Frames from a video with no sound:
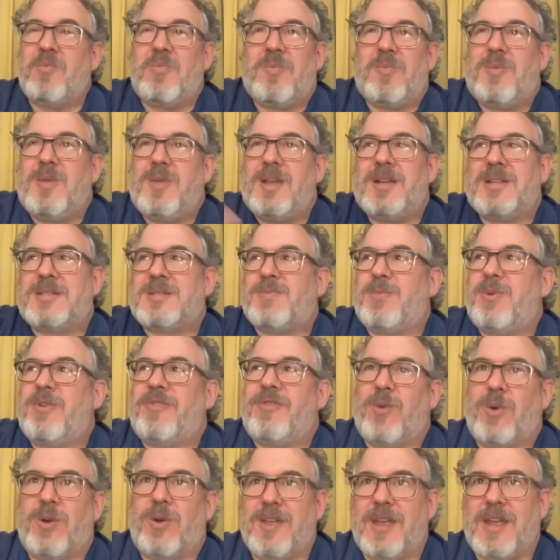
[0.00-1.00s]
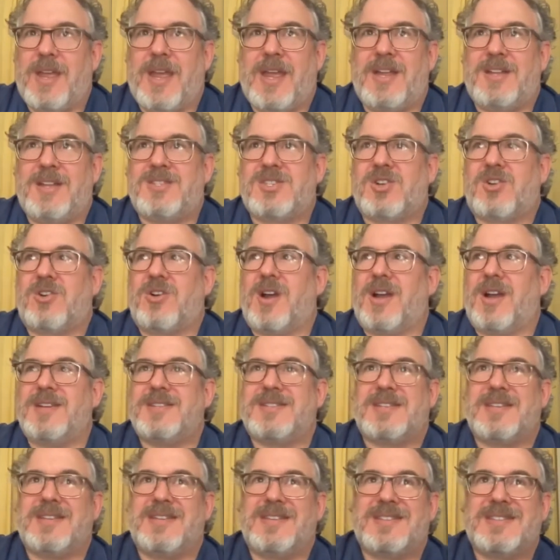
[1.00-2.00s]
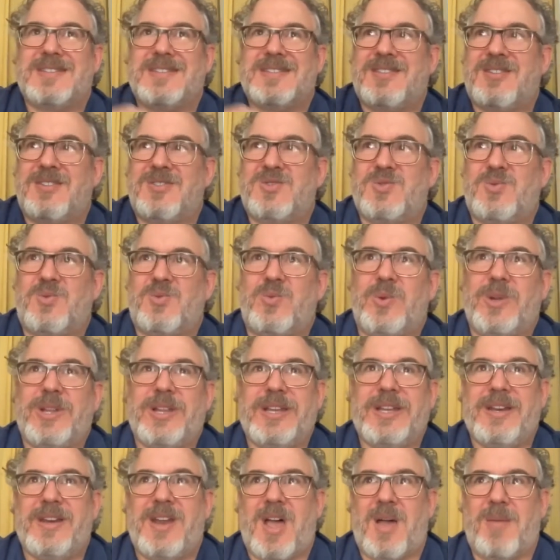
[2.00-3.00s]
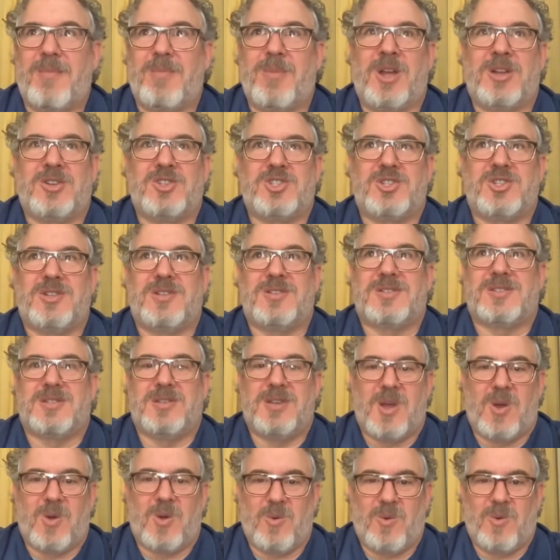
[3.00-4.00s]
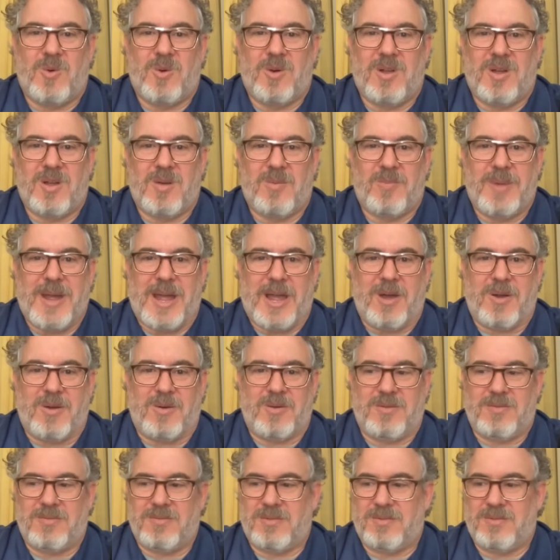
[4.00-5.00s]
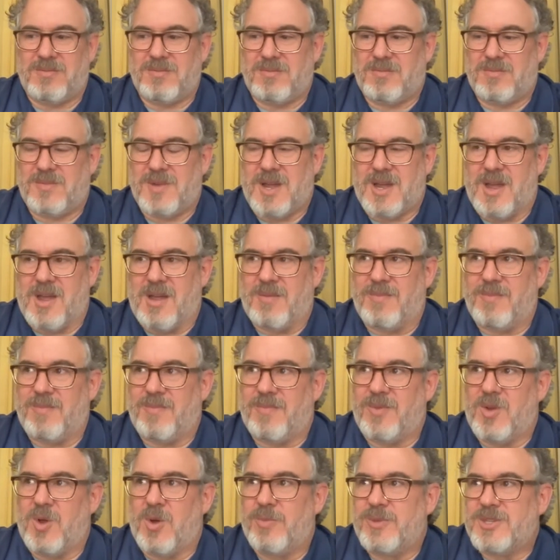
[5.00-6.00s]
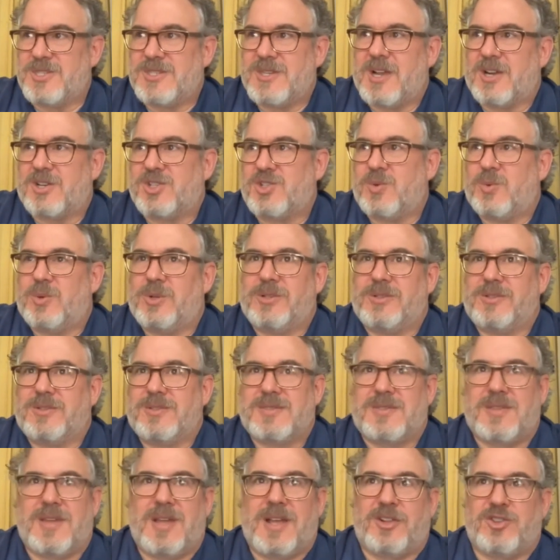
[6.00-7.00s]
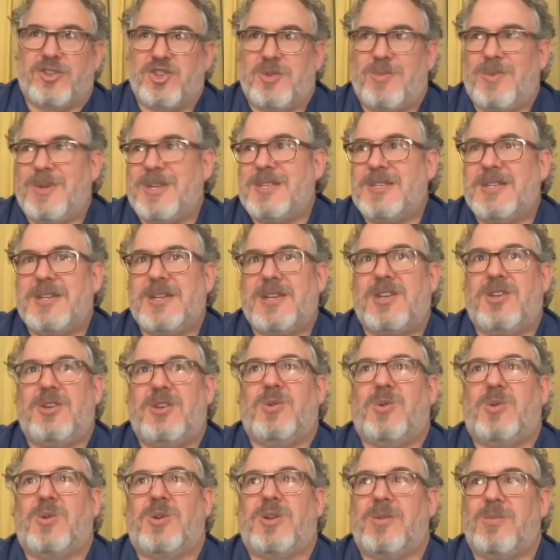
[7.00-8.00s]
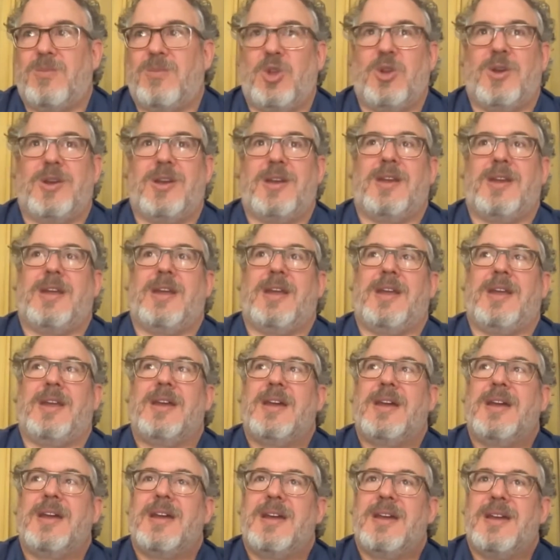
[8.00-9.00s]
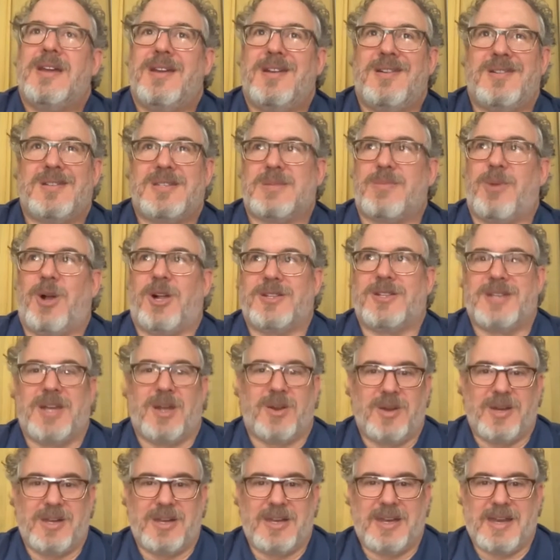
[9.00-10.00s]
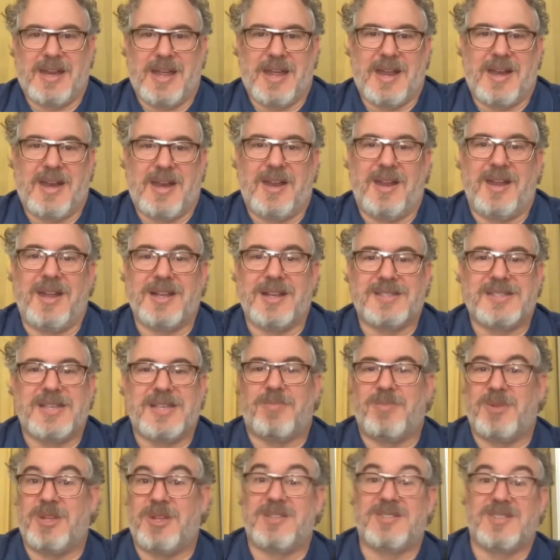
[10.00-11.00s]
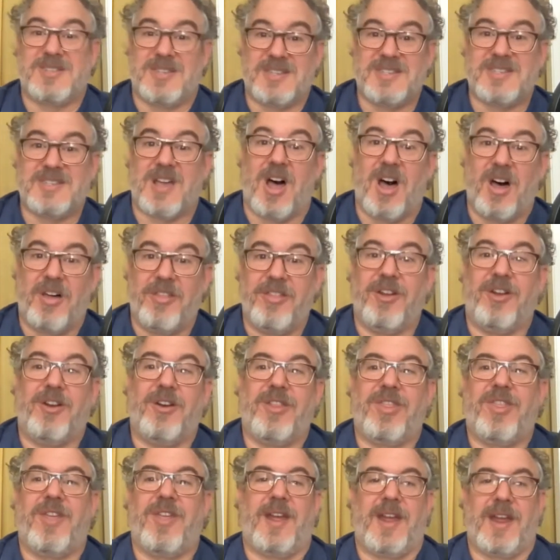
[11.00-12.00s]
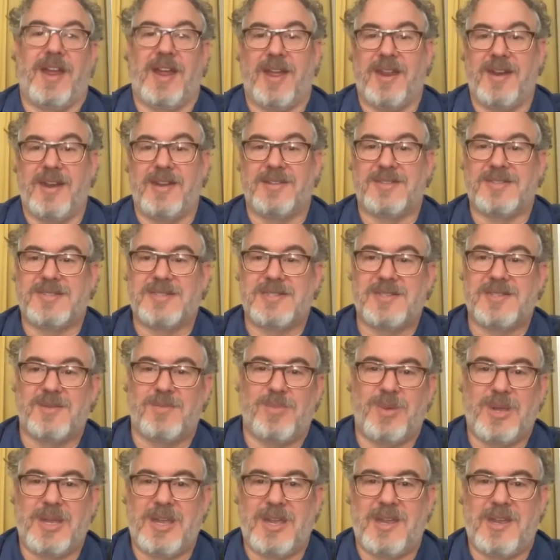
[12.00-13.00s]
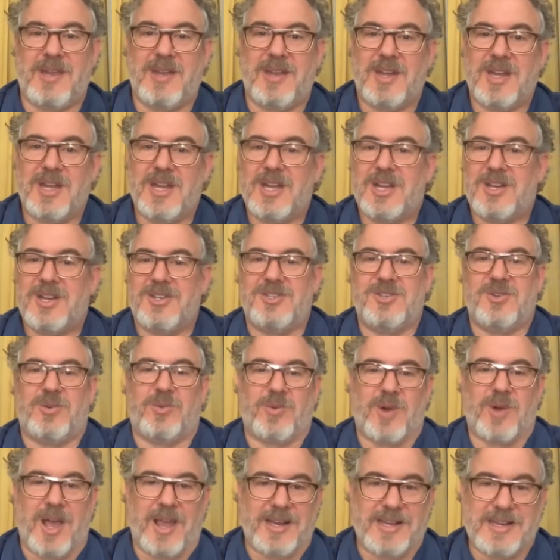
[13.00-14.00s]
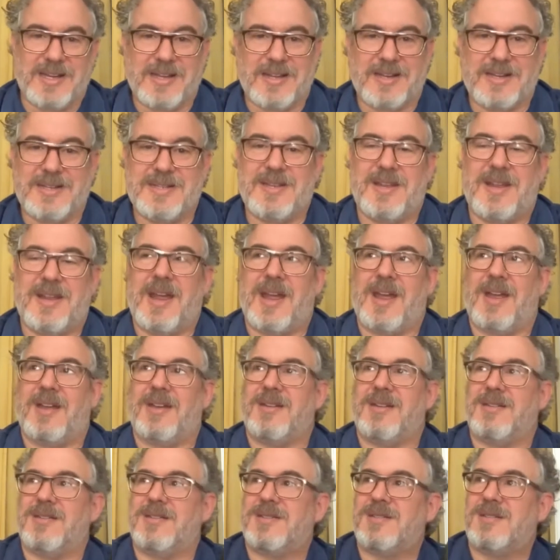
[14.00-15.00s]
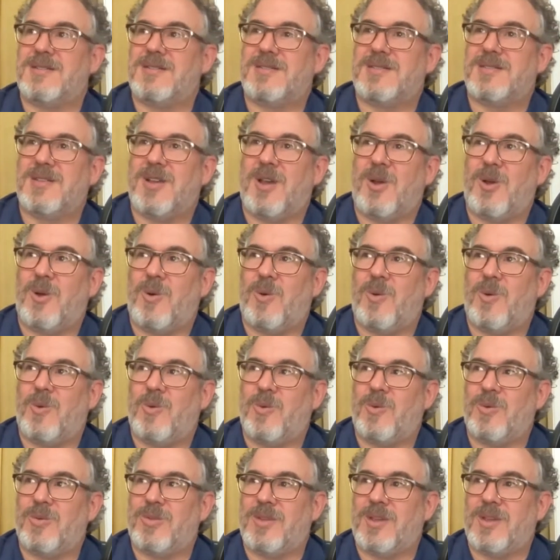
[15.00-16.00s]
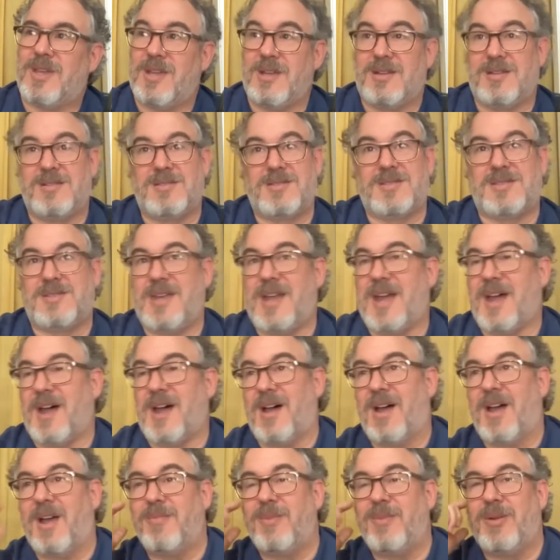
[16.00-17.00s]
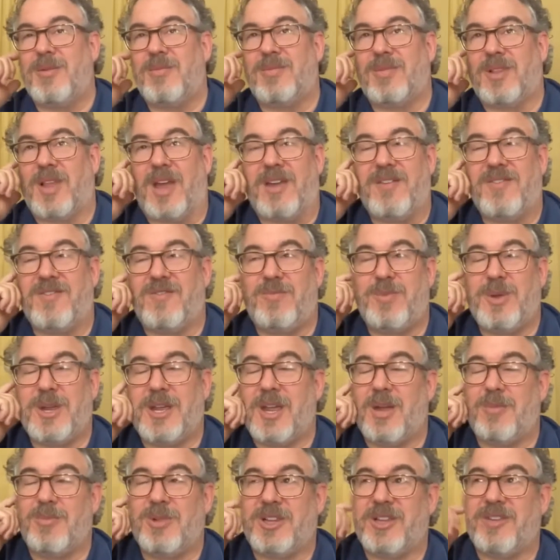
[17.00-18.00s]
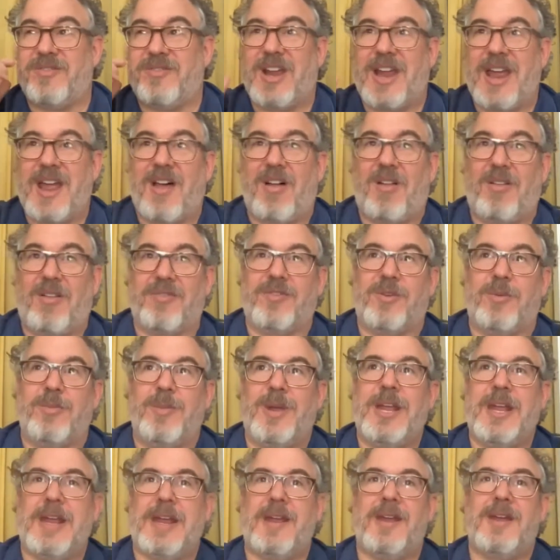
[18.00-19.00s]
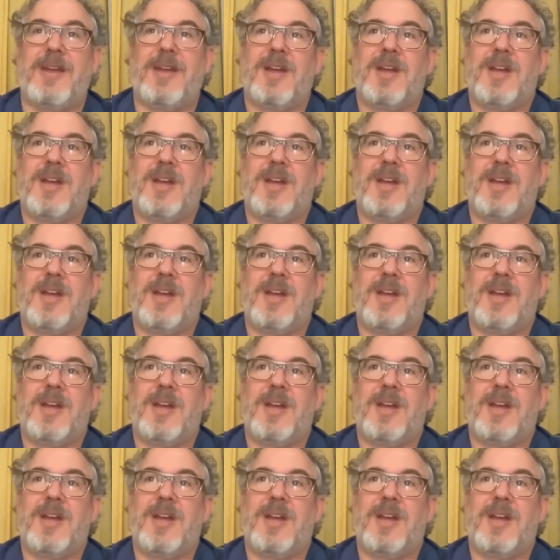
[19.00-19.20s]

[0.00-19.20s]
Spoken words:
it's before the AIDS crisis. There's really not much that's known about homosexuals, the LGBTQ community in small town Indiana, except it's this other thing and it's to be derided. And so the kids, I mean, life became a living hell for me